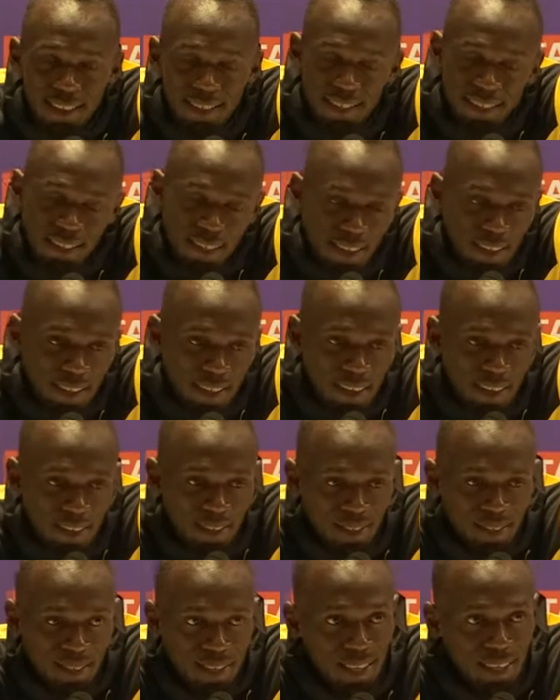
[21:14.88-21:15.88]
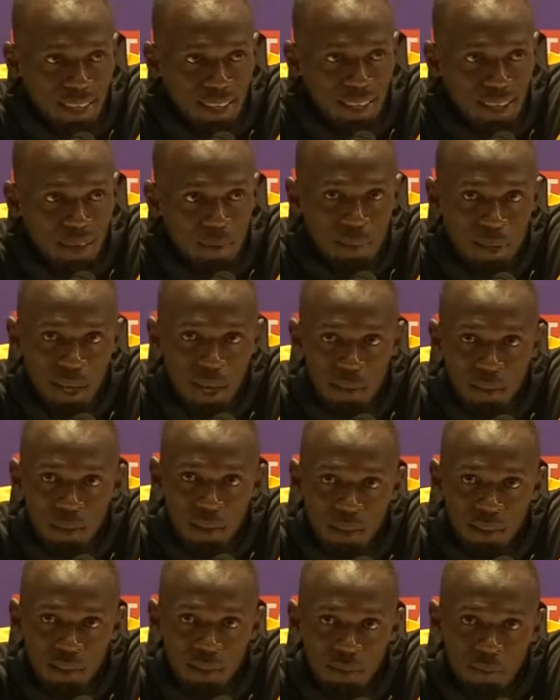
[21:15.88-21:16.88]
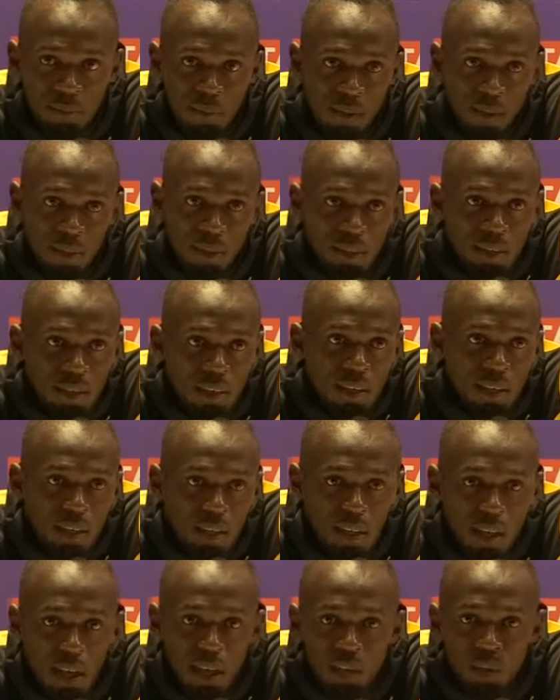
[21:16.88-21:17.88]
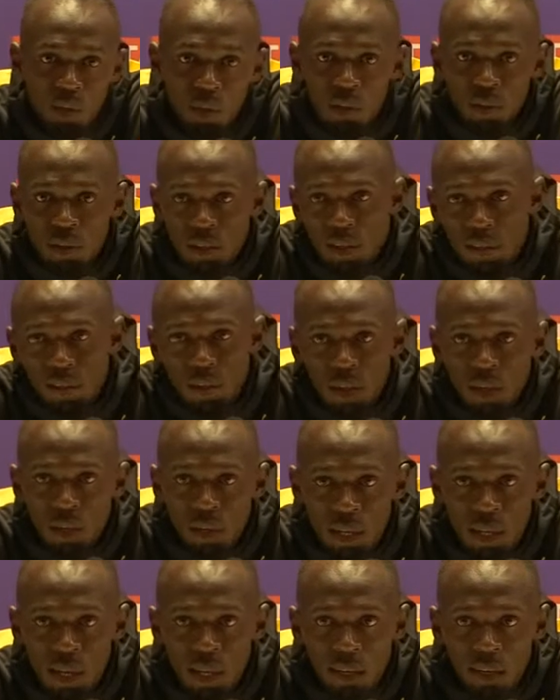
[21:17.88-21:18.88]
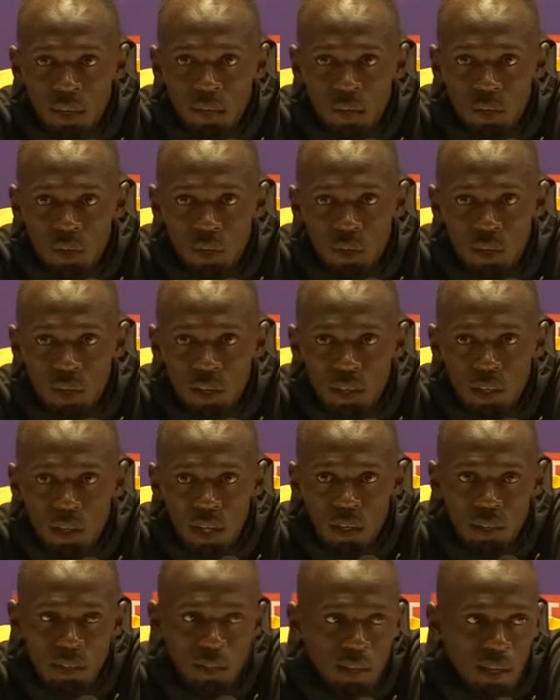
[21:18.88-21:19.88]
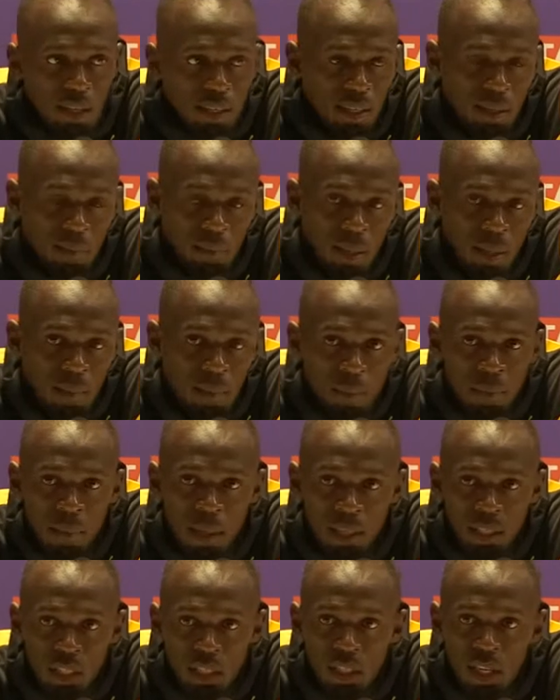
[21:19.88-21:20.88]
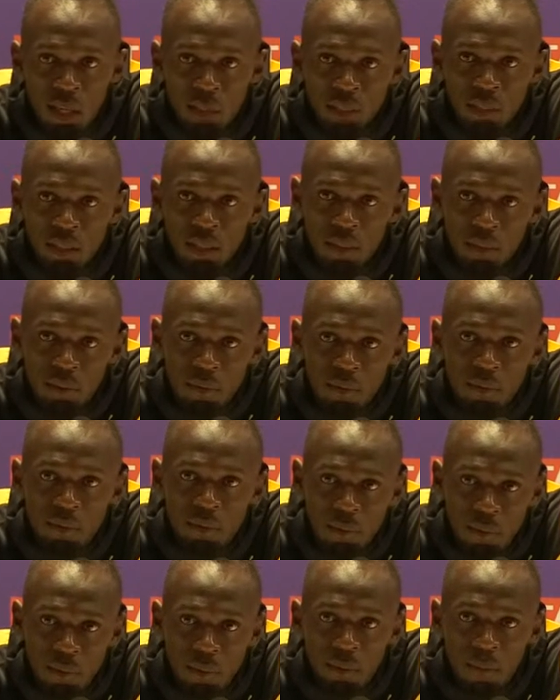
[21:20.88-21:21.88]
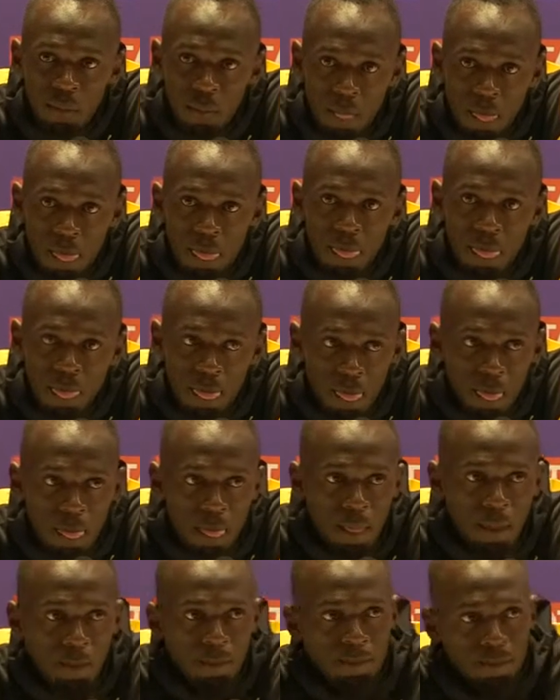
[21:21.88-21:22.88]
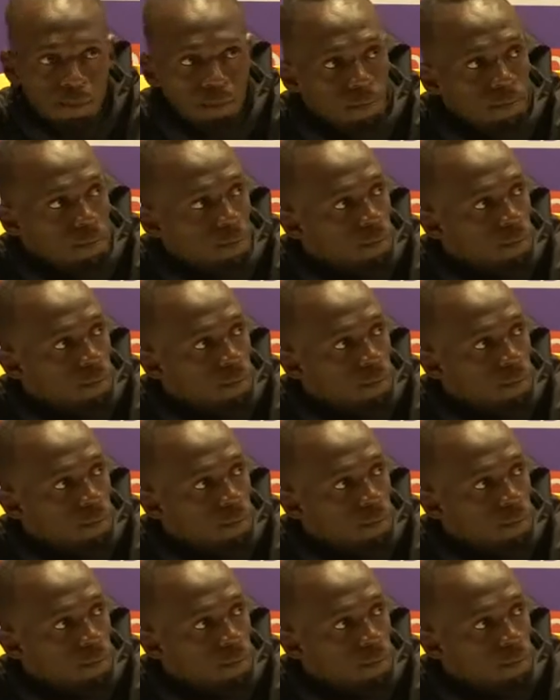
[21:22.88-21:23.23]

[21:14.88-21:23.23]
So I don't think I'll be that person, but I'll do it every now and then, for sure. I think maybe major championships, yeah.